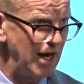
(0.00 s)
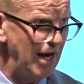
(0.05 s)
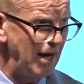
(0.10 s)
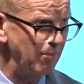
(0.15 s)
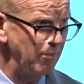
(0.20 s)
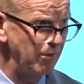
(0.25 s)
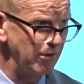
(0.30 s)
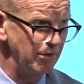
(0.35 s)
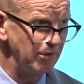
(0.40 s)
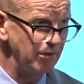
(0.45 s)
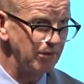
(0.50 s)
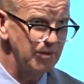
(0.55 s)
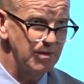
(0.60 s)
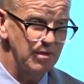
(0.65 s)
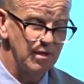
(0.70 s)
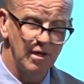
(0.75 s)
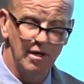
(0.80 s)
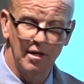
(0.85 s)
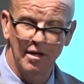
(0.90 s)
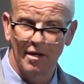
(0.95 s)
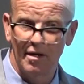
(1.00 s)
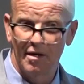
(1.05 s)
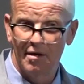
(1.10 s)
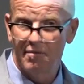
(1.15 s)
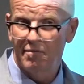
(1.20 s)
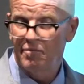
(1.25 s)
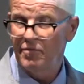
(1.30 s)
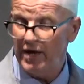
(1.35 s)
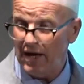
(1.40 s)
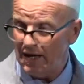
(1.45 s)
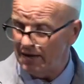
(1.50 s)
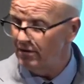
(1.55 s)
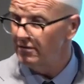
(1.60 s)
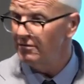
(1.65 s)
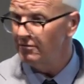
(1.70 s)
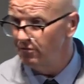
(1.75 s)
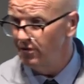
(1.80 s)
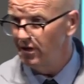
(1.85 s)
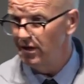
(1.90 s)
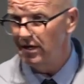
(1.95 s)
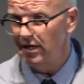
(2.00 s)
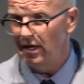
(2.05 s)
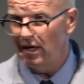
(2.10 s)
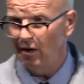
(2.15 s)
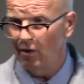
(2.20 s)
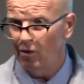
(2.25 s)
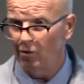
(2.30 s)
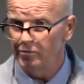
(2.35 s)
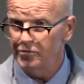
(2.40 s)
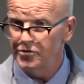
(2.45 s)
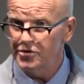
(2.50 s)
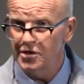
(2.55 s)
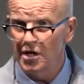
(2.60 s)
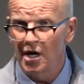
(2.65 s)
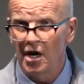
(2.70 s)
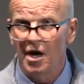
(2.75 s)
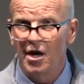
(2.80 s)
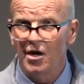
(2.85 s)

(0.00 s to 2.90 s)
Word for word: happened, that really helps.